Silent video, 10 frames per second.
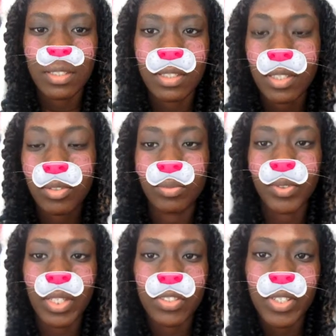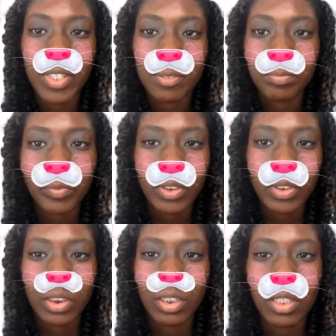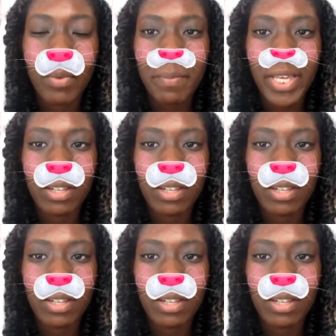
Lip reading: Oh, okay, it's good. Not the cat.